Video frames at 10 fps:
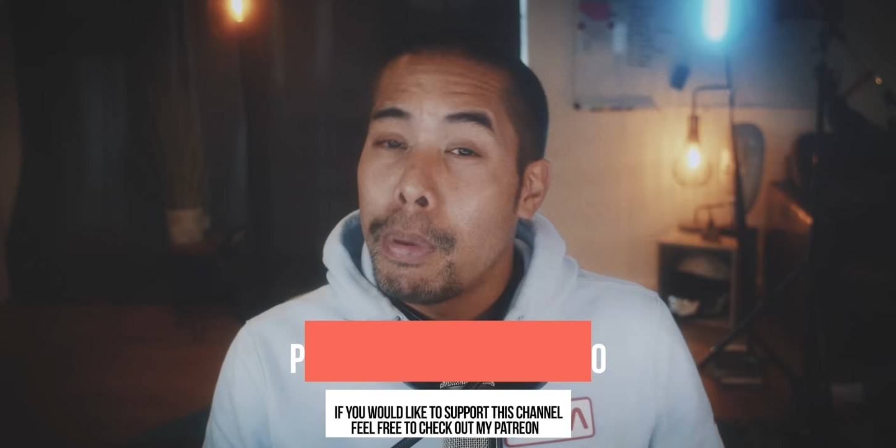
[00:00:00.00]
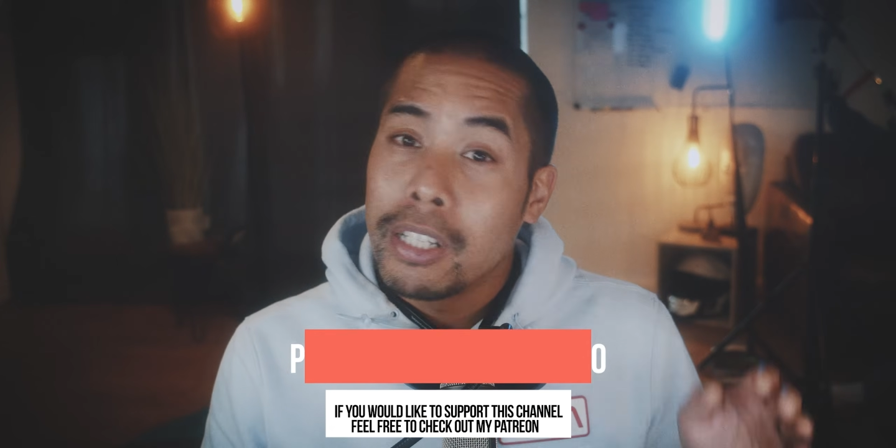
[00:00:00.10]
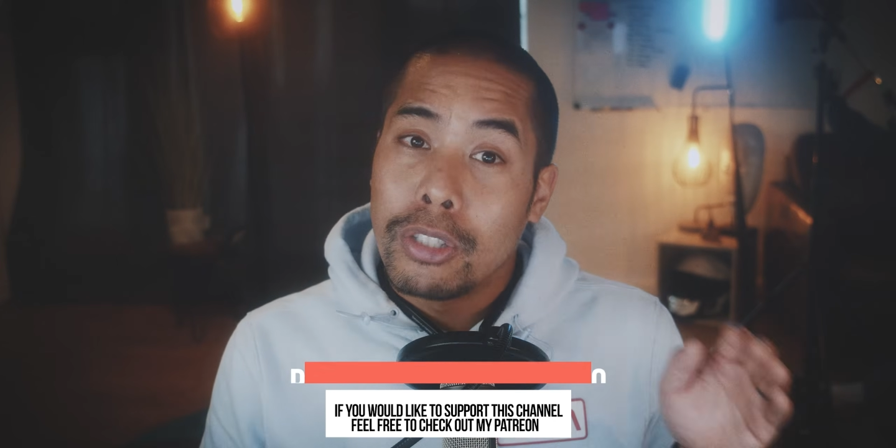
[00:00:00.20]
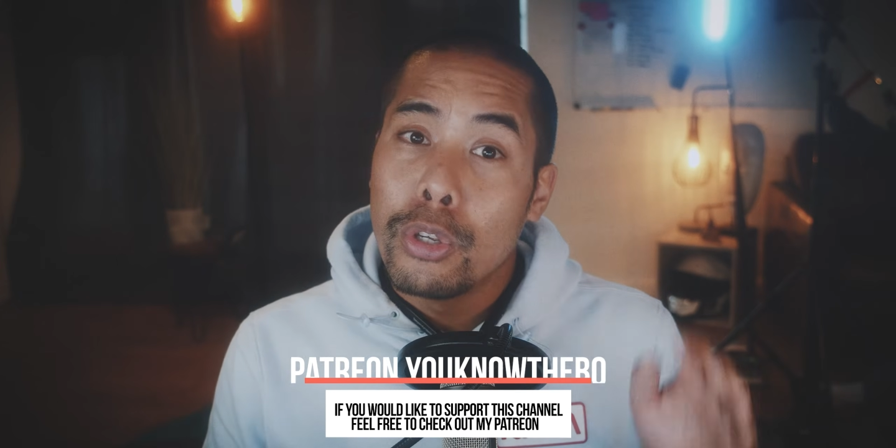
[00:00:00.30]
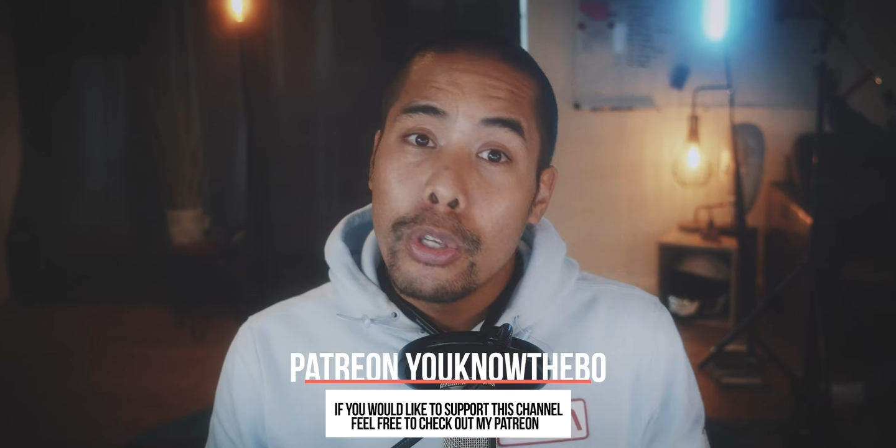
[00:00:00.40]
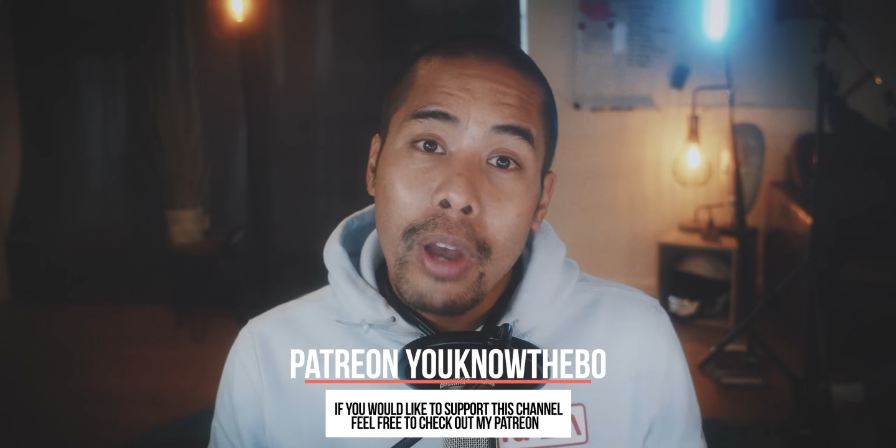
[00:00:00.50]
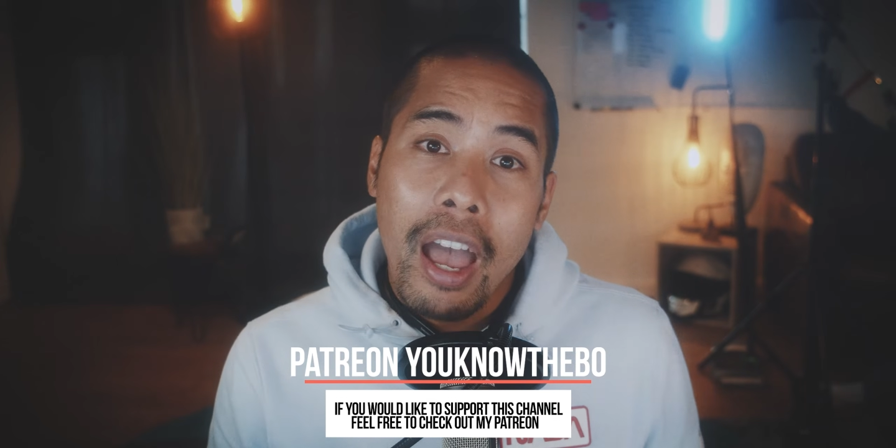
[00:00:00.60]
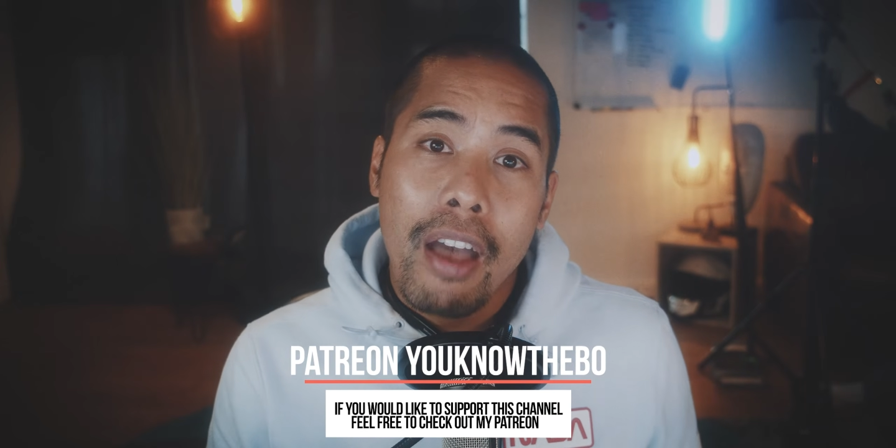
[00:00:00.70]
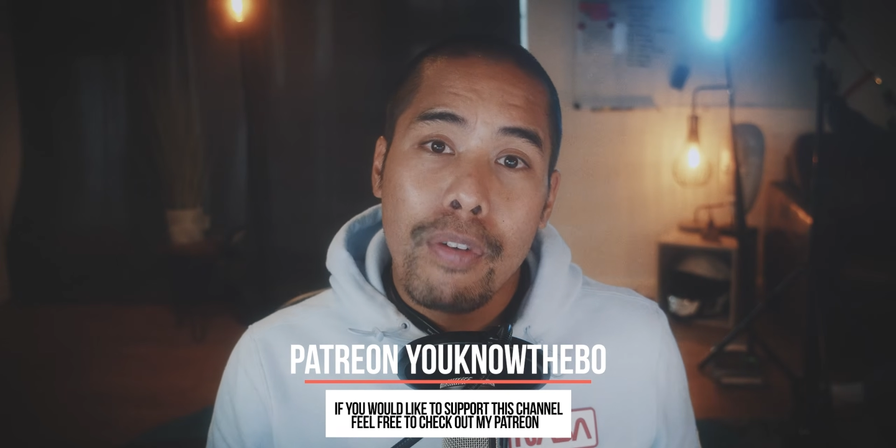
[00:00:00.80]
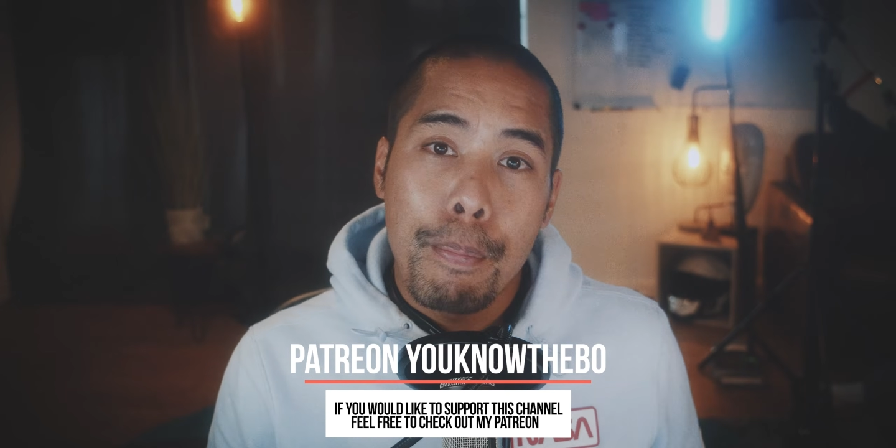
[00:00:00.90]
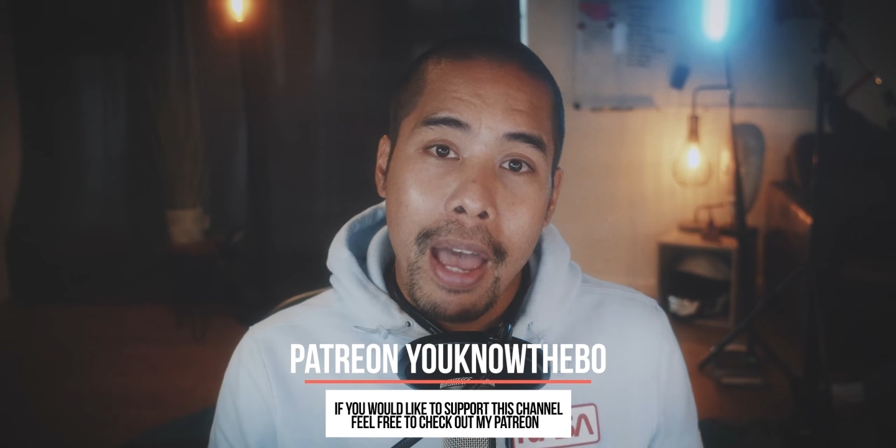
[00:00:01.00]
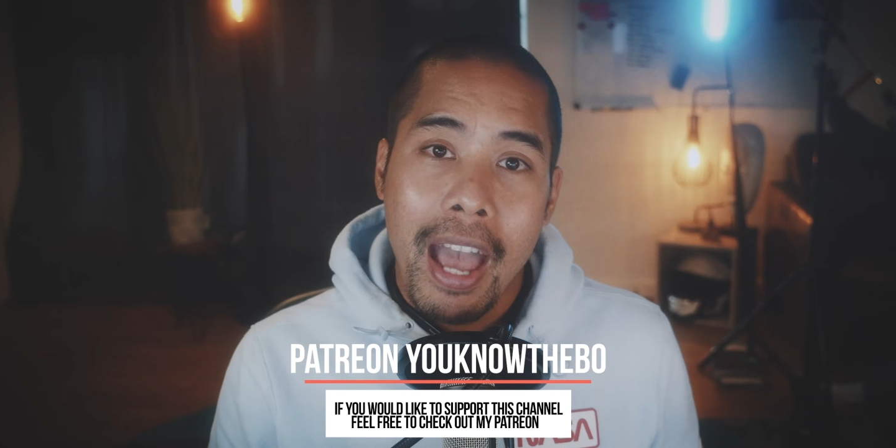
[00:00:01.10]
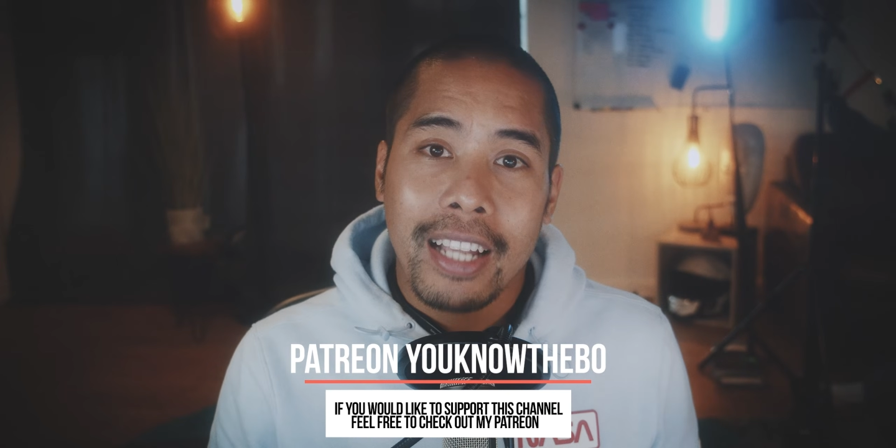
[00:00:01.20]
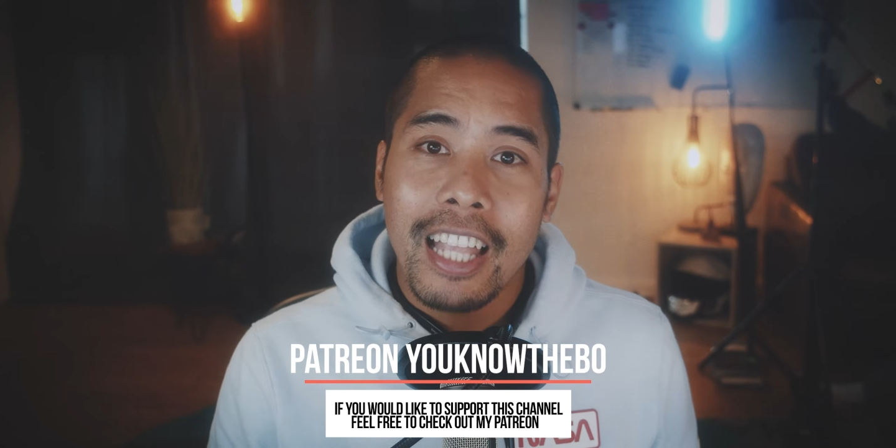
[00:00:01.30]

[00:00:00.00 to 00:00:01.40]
But do you have a bag